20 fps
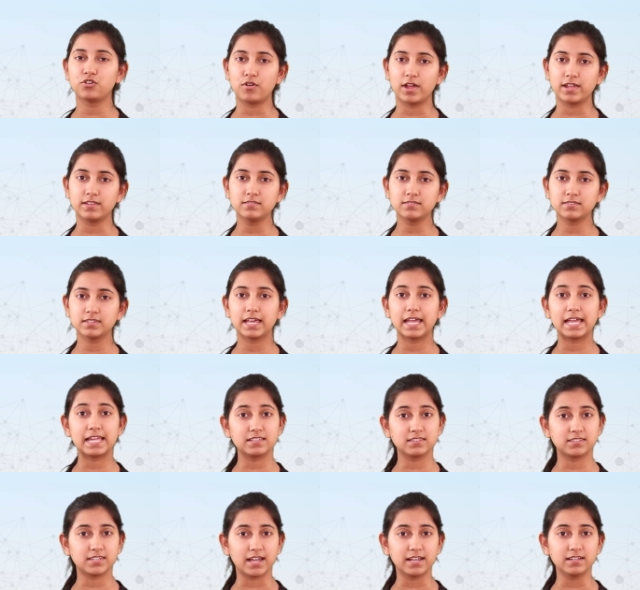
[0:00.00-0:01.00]
trends,
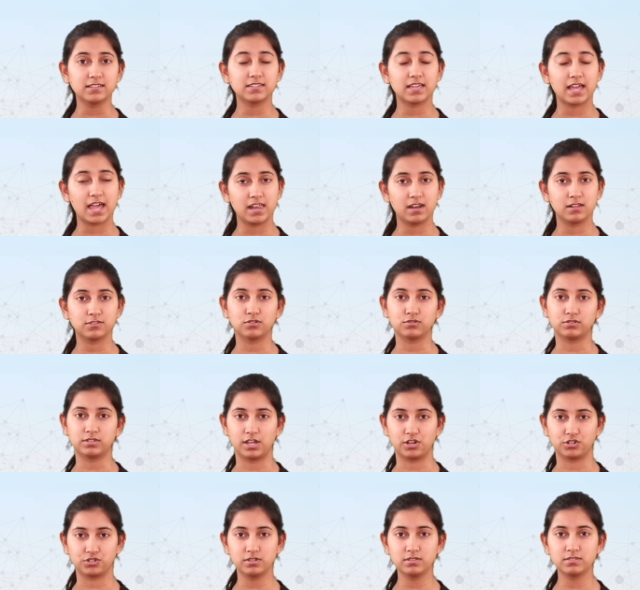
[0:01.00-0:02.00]
insights, and
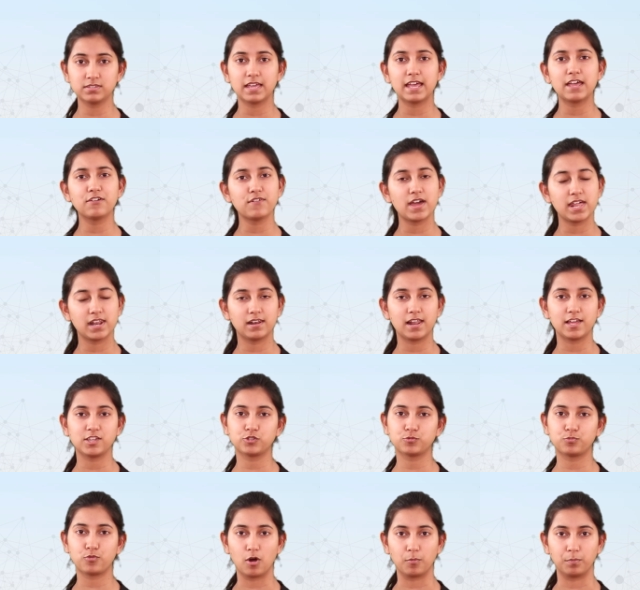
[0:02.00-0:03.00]
associations if
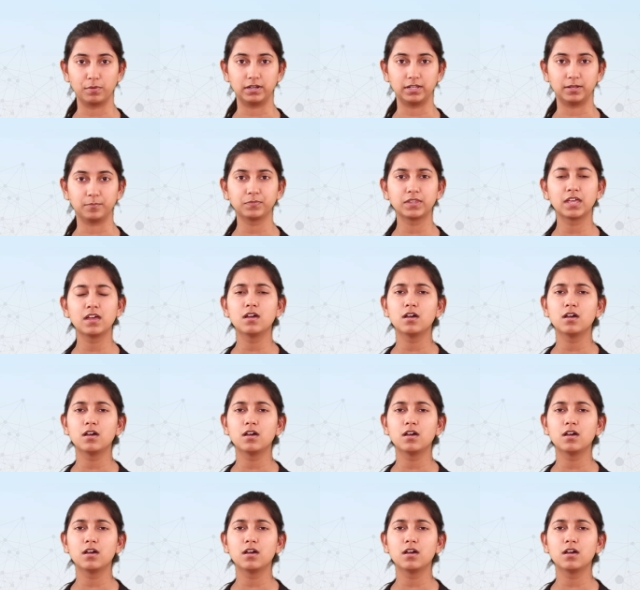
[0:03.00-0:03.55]
analyzed properly.